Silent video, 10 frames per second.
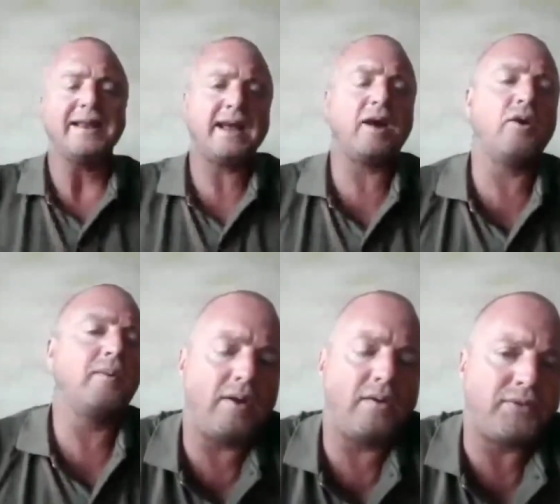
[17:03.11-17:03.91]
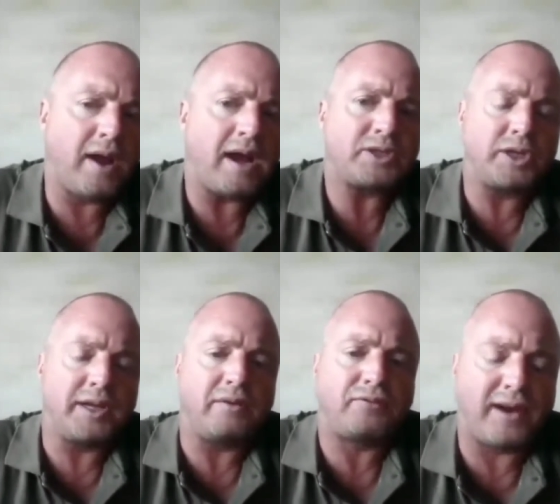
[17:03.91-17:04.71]
Now, if you actually
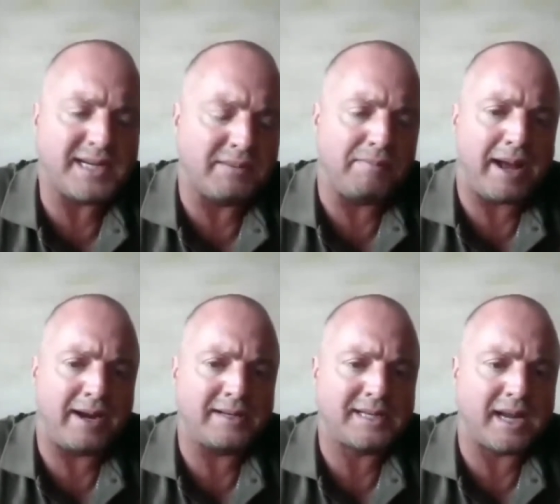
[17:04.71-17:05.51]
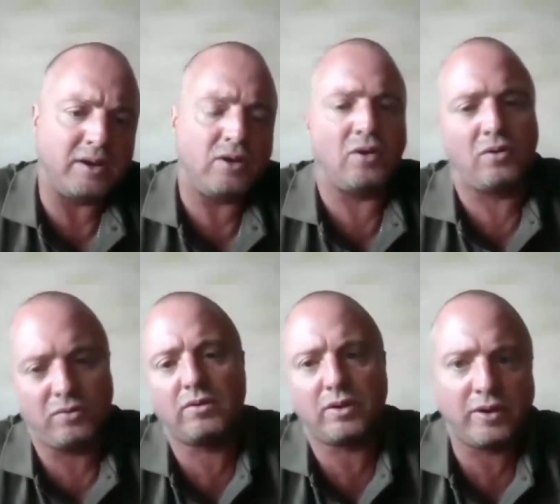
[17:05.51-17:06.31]
confront him about it and say, no,
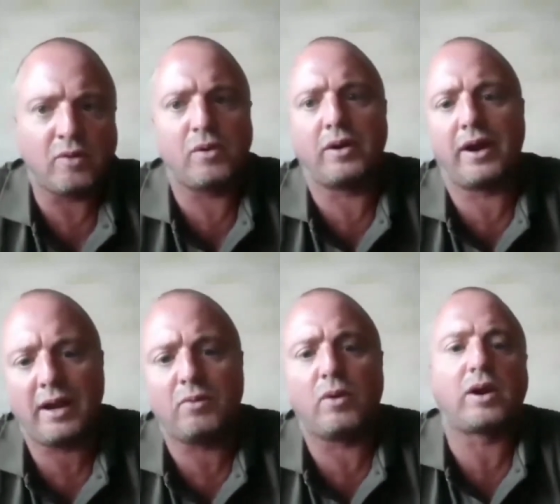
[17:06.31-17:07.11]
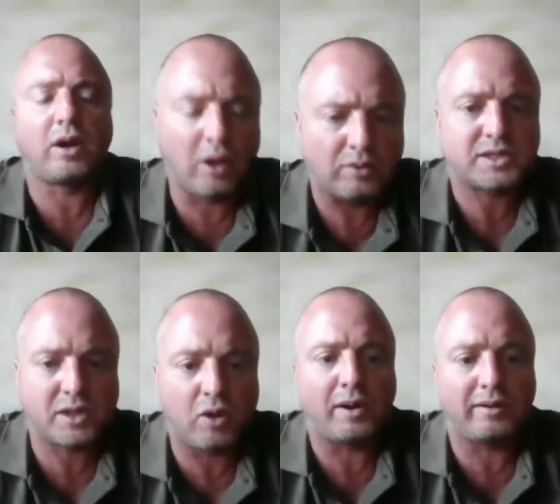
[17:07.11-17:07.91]
they're nowhere anywhere close to
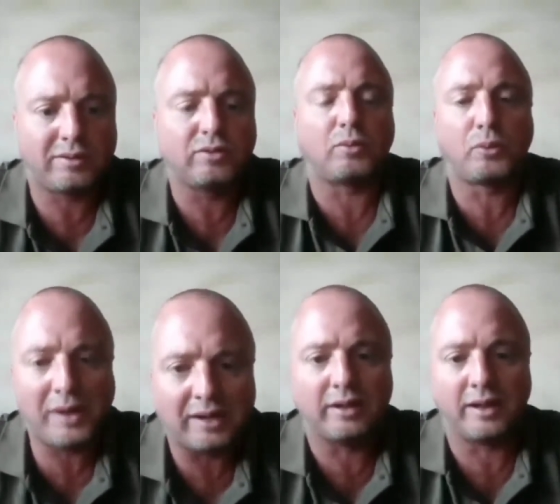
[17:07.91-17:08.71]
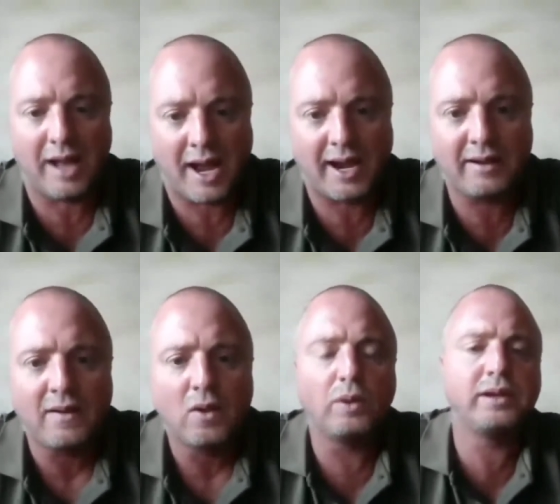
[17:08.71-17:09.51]
going through the real line,
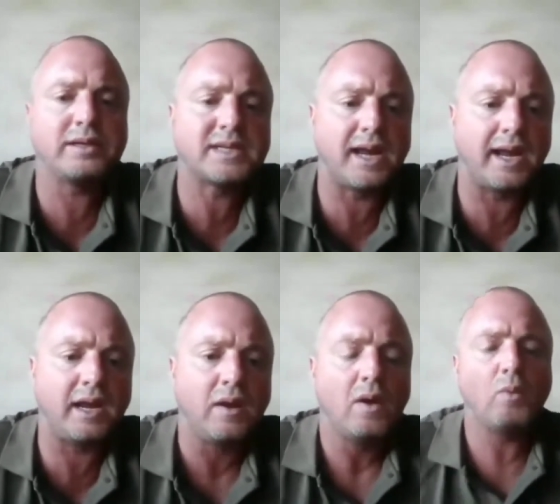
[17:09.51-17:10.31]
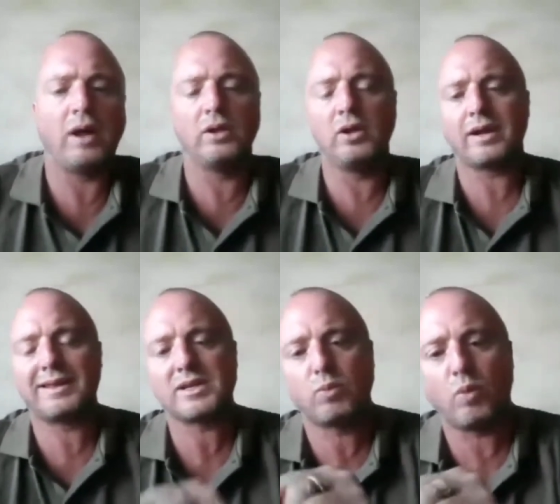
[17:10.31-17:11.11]
well, he'll say, well, look at
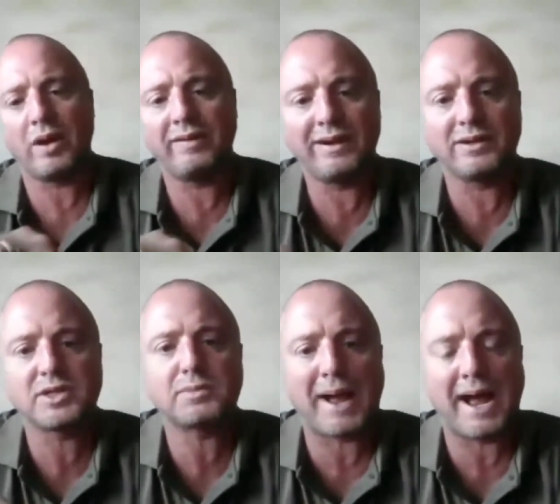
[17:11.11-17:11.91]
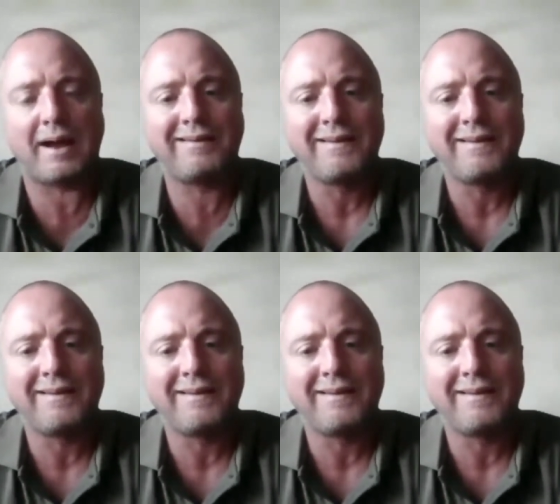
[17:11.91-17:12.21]
this one little spot